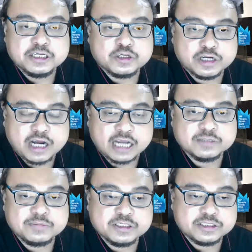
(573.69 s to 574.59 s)
so the
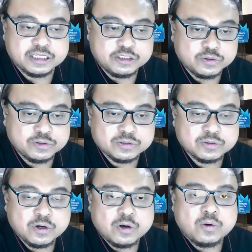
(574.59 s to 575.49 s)
customers can
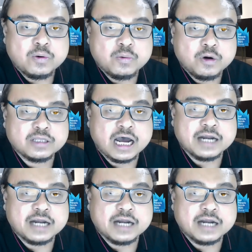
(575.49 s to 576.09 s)
choose what